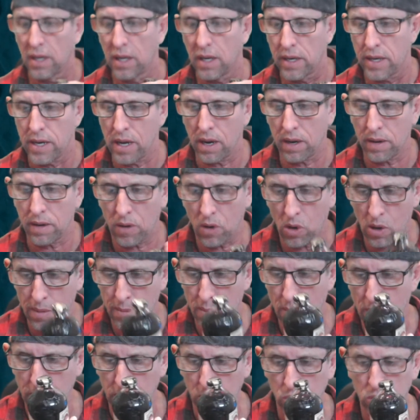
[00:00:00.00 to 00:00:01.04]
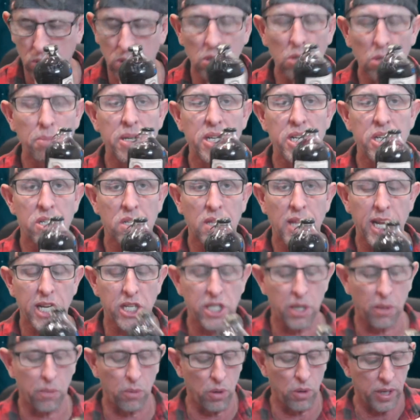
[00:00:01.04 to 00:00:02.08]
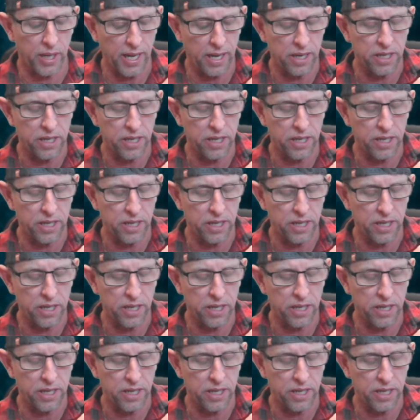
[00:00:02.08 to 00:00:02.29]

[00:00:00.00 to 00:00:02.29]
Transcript: Now, I might look a little bit dyslexic when I go